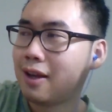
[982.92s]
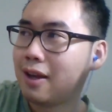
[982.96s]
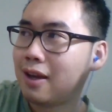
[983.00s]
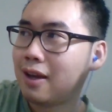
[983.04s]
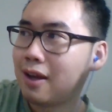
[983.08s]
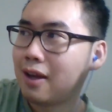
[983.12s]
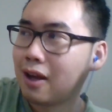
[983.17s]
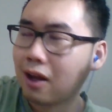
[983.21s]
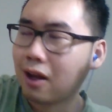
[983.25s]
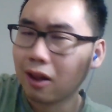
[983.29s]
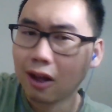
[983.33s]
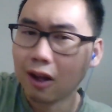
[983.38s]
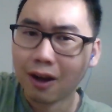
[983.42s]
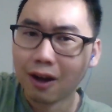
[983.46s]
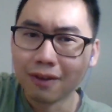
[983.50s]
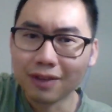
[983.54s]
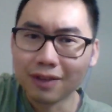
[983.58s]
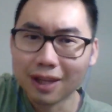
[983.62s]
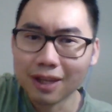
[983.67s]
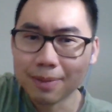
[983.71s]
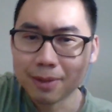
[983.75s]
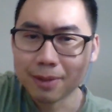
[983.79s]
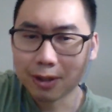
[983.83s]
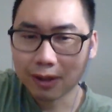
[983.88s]
a lot of
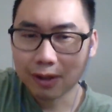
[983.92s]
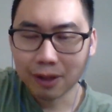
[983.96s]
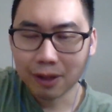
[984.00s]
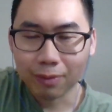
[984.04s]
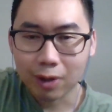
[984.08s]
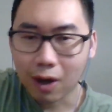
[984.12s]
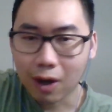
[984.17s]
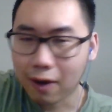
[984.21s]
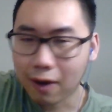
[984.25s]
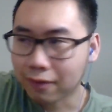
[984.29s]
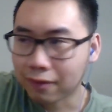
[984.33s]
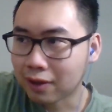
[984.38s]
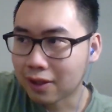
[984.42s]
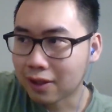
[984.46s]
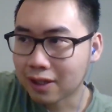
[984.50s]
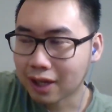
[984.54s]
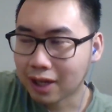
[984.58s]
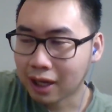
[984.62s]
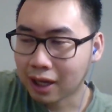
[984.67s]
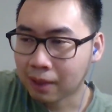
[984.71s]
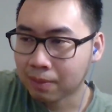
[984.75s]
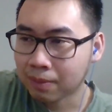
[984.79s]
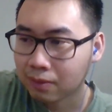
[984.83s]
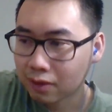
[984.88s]
demons they
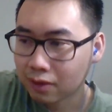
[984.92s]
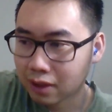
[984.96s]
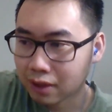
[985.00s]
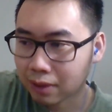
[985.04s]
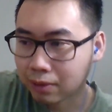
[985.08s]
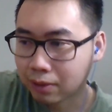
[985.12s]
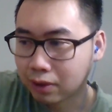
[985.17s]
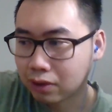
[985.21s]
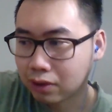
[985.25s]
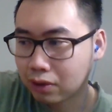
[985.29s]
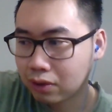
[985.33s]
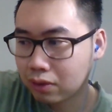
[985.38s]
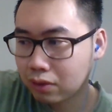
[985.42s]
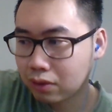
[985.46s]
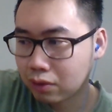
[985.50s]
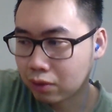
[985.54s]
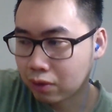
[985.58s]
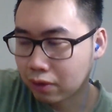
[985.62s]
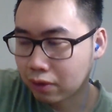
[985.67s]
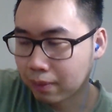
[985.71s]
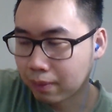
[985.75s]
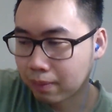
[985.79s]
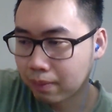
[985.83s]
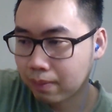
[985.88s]
would sort
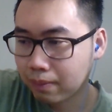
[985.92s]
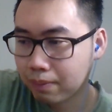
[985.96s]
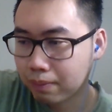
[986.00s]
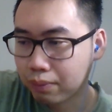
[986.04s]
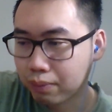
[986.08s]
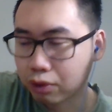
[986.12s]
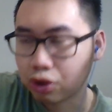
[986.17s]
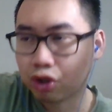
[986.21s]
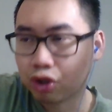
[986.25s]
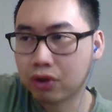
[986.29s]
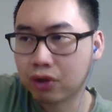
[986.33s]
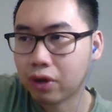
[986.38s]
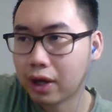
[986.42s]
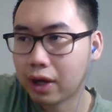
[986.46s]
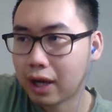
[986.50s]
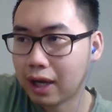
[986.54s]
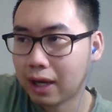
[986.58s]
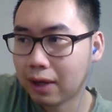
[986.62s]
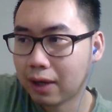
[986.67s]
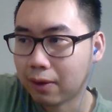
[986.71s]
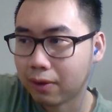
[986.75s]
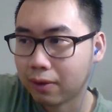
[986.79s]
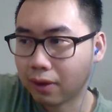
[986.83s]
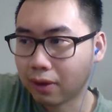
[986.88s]
of portray
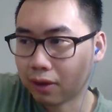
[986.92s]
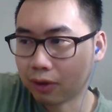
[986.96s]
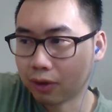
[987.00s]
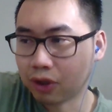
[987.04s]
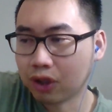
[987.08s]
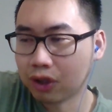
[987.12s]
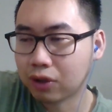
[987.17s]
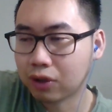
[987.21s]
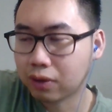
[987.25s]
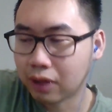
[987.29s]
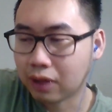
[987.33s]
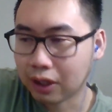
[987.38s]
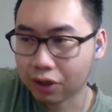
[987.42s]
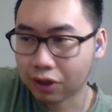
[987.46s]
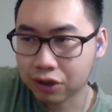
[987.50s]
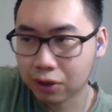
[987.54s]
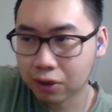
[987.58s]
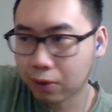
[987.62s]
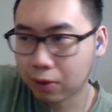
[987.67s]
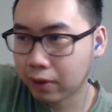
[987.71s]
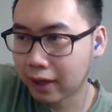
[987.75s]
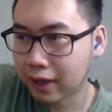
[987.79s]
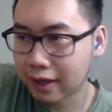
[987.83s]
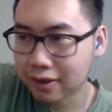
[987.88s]
or they
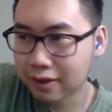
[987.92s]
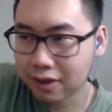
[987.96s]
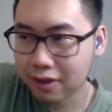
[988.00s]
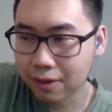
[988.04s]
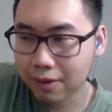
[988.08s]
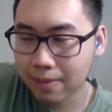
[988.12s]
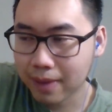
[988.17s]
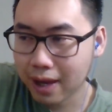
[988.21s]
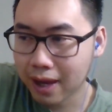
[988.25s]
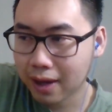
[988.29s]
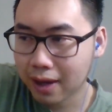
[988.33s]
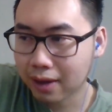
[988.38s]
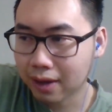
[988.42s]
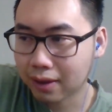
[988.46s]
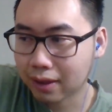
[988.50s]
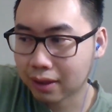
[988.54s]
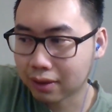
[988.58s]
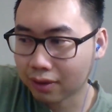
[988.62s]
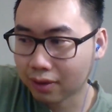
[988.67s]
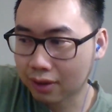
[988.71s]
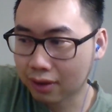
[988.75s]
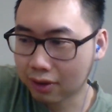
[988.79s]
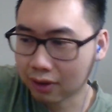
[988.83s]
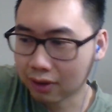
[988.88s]
showcase their mana in
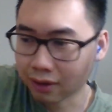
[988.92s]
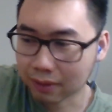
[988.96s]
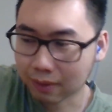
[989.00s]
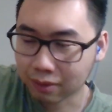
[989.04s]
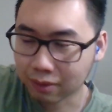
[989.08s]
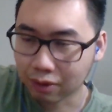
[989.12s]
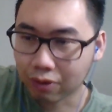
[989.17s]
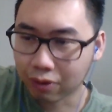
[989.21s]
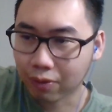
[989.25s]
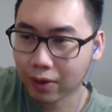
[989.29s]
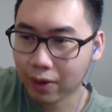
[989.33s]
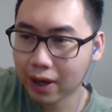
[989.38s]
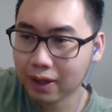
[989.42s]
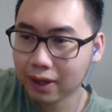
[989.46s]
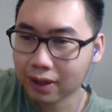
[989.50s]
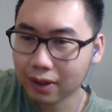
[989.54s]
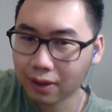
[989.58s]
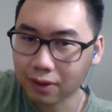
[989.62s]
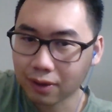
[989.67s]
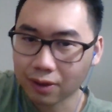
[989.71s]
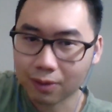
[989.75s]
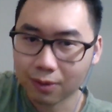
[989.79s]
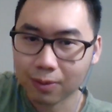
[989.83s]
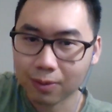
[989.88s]
such a
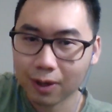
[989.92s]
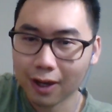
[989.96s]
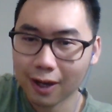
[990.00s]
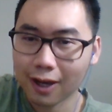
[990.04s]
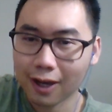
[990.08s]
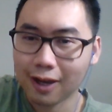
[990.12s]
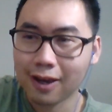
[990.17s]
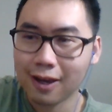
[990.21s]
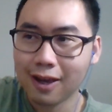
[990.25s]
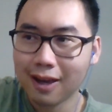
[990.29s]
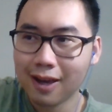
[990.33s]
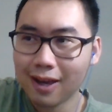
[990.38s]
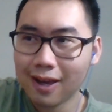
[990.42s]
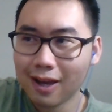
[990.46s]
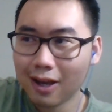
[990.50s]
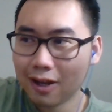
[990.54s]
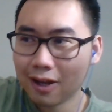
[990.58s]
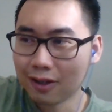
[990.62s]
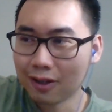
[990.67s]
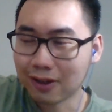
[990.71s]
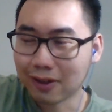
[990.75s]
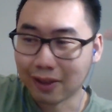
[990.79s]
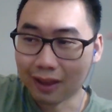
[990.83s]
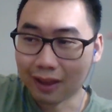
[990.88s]
grandiose way,
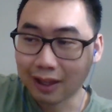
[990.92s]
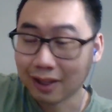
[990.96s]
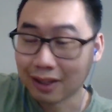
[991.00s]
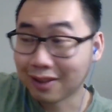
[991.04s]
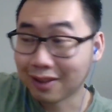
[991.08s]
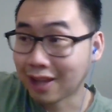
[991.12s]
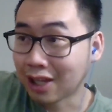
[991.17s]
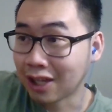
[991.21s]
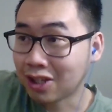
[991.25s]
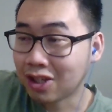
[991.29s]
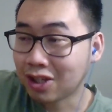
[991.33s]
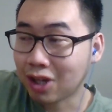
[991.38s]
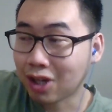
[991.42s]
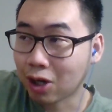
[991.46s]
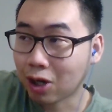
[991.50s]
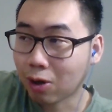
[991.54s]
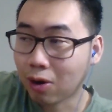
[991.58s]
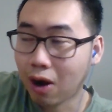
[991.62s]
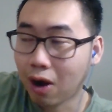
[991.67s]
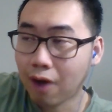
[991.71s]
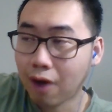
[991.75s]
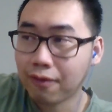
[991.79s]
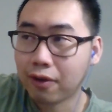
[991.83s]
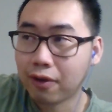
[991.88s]
so that they scare
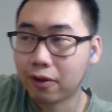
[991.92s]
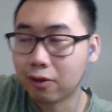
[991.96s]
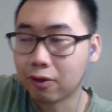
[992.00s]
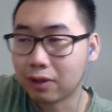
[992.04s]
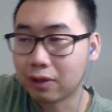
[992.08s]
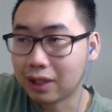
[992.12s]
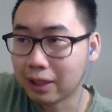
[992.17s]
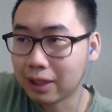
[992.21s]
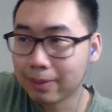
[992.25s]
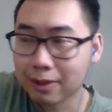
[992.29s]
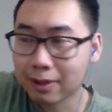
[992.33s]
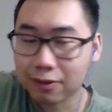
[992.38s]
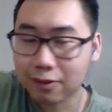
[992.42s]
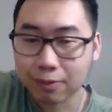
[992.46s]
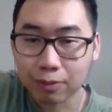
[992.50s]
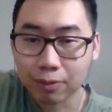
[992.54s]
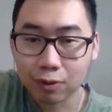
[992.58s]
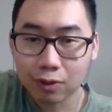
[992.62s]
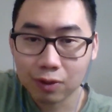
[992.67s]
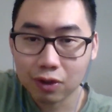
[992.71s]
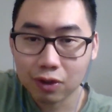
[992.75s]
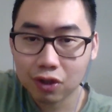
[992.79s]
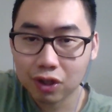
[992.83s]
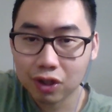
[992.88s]
off other demons from
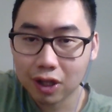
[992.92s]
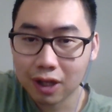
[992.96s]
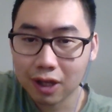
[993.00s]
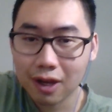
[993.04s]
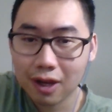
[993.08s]
doing shit.